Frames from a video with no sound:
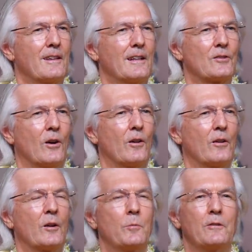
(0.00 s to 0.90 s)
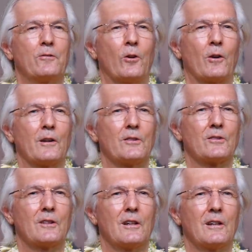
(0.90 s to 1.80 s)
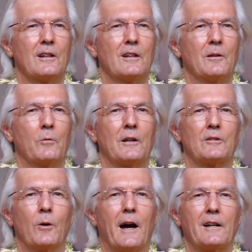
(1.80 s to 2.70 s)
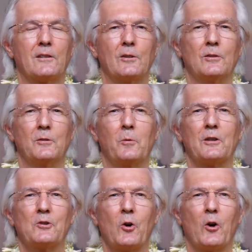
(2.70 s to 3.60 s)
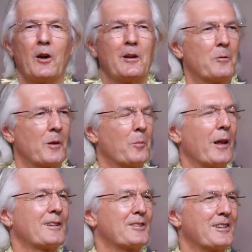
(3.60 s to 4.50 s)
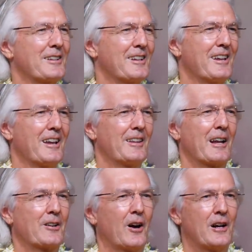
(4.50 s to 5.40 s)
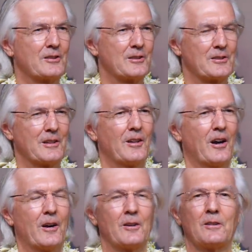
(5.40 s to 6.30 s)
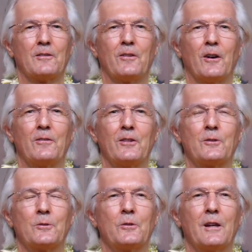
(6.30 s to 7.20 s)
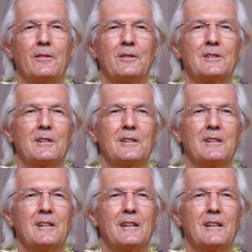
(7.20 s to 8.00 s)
It's all there before us. What gratitude, what joy, what blessing that causes in the heart of, of the true devotee.